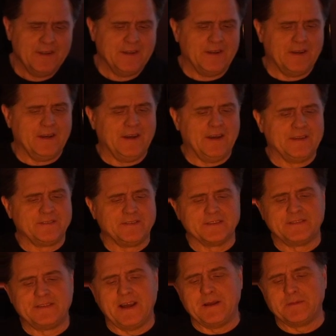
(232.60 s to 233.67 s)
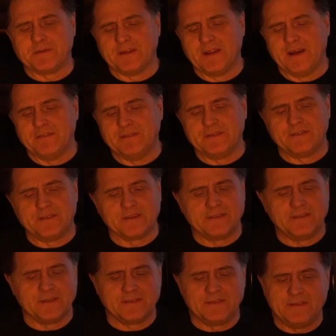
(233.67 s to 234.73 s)
6 times 11,
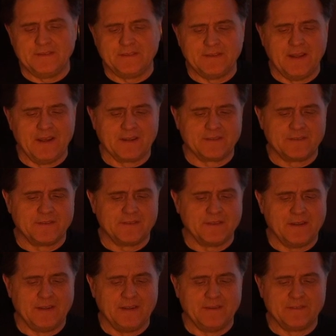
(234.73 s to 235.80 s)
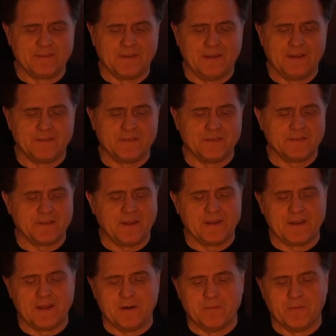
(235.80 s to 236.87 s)
666. It's the
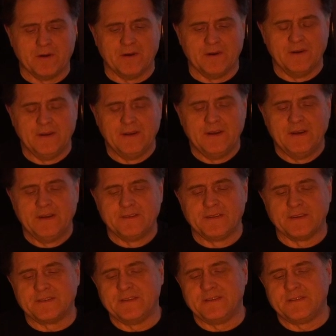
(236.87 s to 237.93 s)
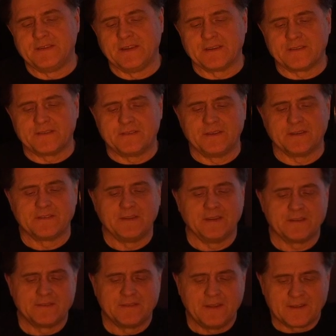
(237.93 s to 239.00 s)
sun number.
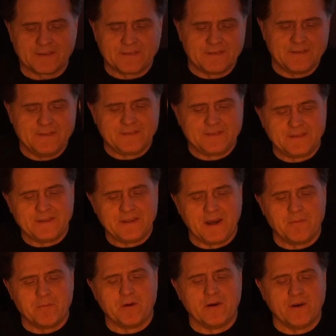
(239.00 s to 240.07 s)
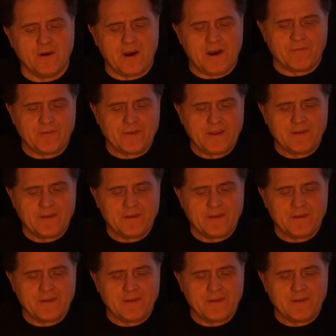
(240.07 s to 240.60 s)
666 is the number often